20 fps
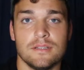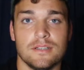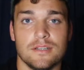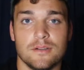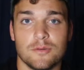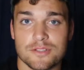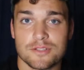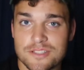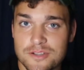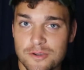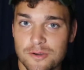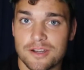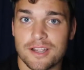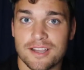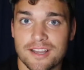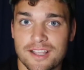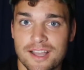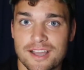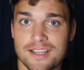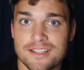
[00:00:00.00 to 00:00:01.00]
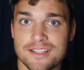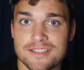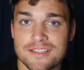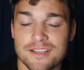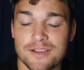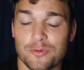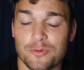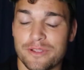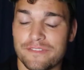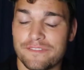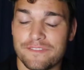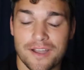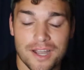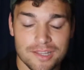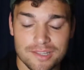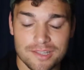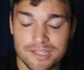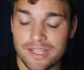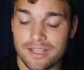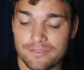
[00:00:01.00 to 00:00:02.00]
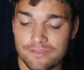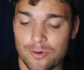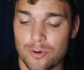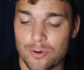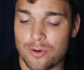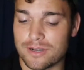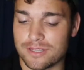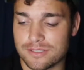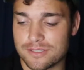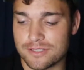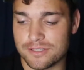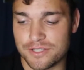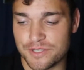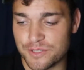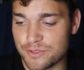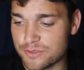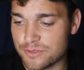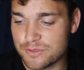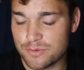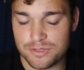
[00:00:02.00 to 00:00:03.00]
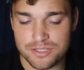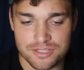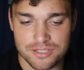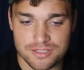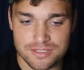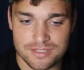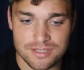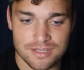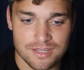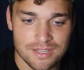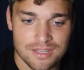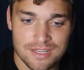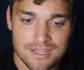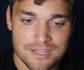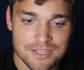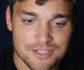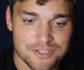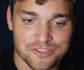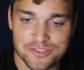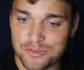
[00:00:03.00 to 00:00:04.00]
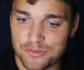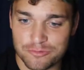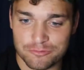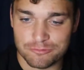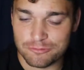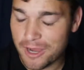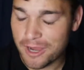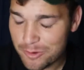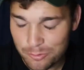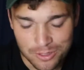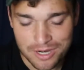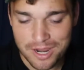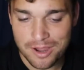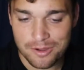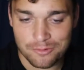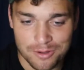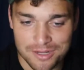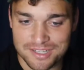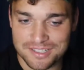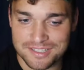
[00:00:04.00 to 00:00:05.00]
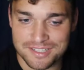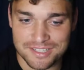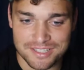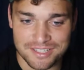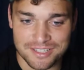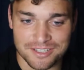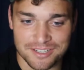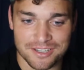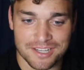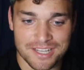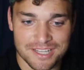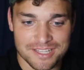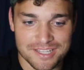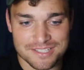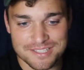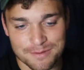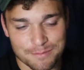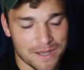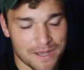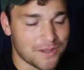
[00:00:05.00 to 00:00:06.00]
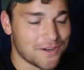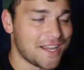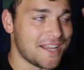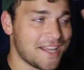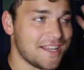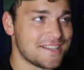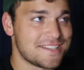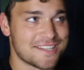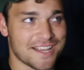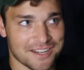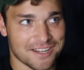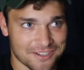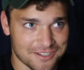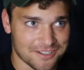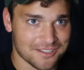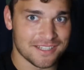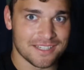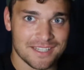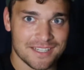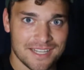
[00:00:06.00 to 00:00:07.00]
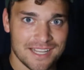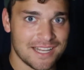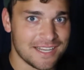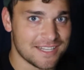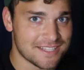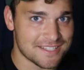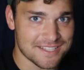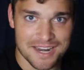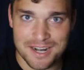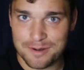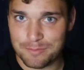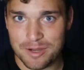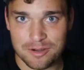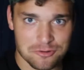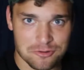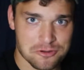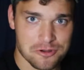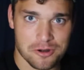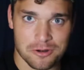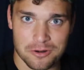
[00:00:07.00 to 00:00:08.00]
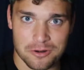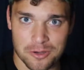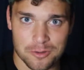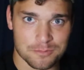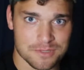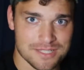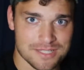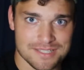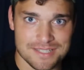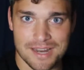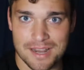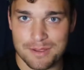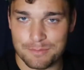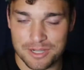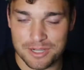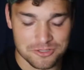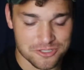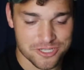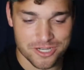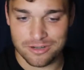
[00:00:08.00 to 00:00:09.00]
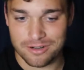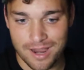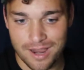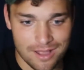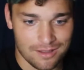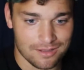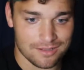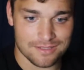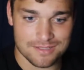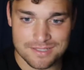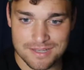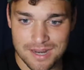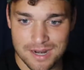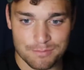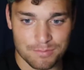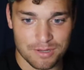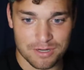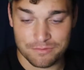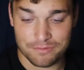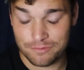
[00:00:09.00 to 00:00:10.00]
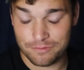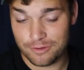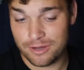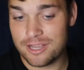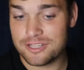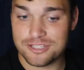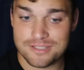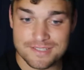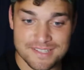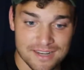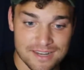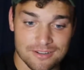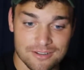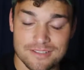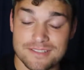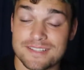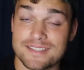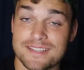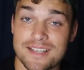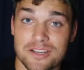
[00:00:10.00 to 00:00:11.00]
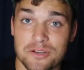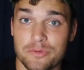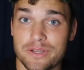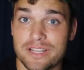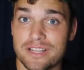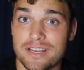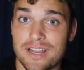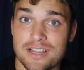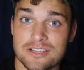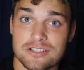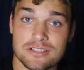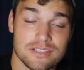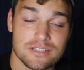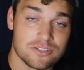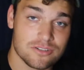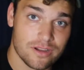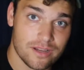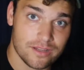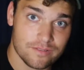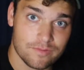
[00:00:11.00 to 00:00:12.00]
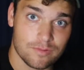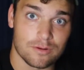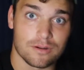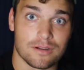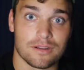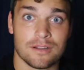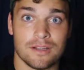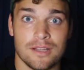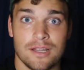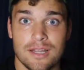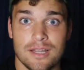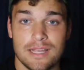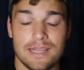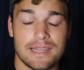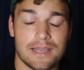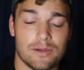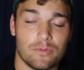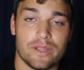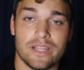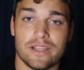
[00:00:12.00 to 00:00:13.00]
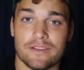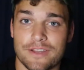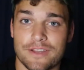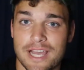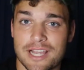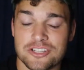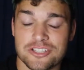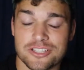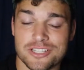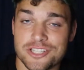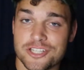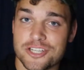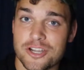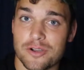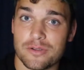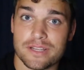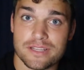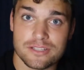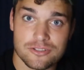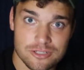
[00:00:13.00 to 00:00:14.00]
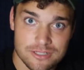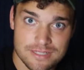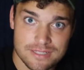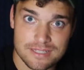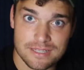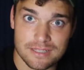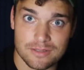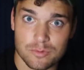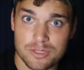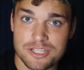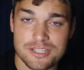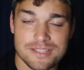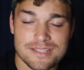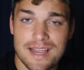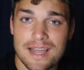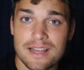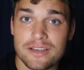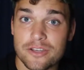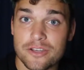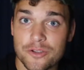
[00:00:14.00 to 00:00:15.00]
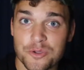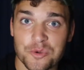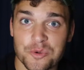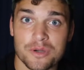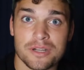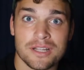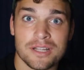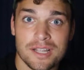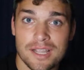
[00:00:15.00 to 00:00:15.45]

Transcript: What's going on, guys? We finally have Hornets news, which is just right what I wanted to hear is about a center. And it's not about Richard Holmes. It's not about Jared Allen. It's not about a free agent center. It's a center we could actually trade for and that we have actually shown interest in, which is not new.